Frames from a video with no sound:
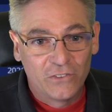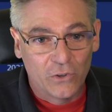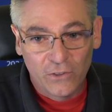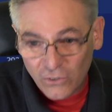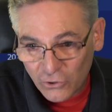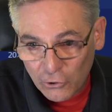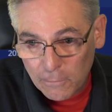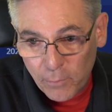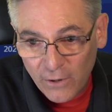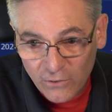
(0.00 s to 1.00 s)
this is a good
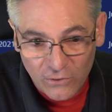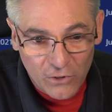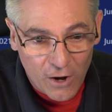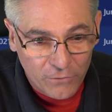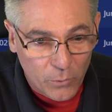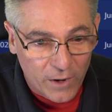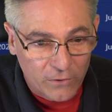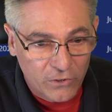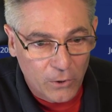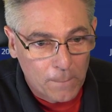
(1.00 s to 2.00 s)
piece of software.
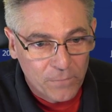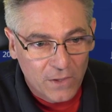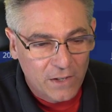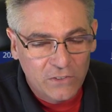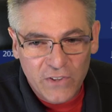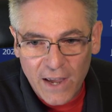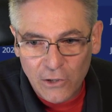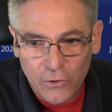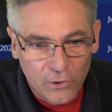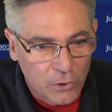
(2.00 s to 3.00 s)
So let's
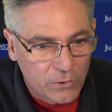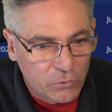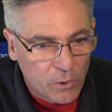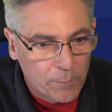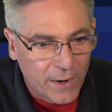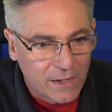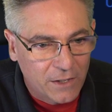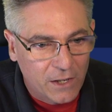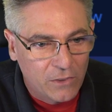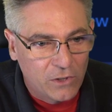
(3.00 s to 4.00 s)
download the Lua script by
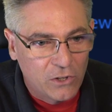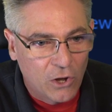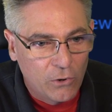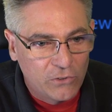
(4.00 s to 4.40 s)
clicking the go to